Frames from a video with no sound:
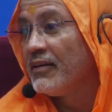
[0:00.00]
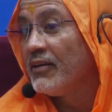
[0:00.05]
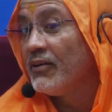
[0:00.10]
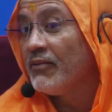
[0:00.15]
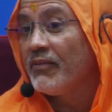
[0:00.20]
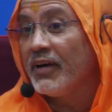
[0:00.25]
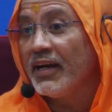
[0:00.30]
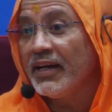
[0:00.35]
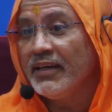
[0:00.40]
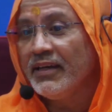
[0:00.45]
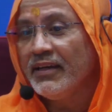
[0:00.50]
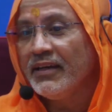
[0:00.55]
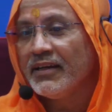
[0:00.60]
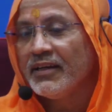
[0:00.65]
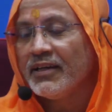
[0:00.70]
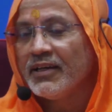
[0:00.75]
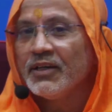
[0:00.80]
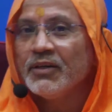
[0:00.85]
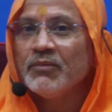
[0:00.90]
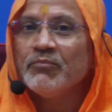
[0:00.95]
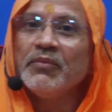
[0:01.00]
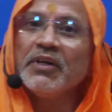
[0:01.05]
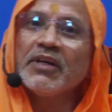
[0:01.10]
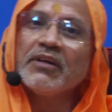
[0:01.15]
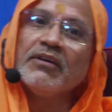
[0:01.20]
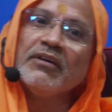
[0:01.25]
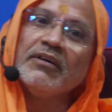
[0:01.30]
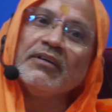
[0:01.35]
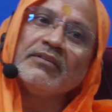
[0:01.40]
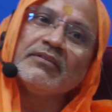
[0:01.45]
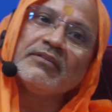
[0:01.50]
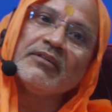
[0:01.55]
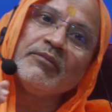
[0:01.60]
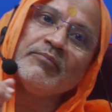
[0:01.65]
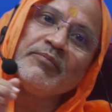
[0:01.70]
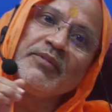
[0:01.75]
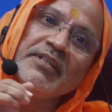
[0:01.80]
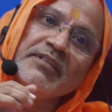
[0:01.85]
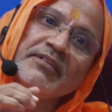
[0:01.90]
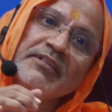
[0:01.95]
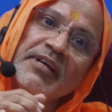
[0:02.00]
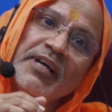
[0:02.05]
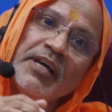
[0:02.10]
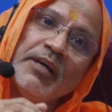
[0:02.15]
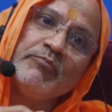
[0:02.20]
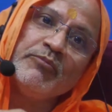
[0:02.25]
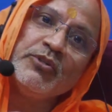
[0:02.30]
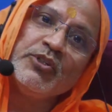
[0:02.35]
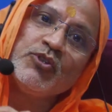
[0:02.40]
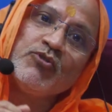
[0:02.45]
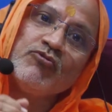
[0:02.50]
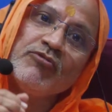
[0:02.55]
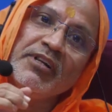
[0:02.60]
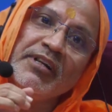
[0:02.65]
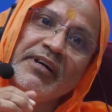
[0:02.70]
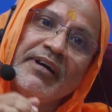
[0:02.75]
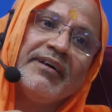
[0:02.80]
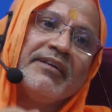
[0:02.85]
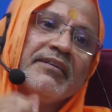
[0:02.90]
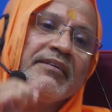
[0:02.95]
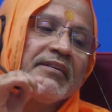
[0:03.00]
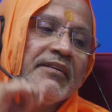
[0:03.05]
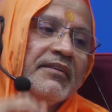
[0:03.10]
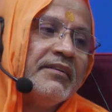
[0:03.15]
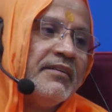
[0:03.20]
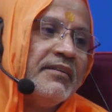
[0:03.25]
Why? Because of this habitual error.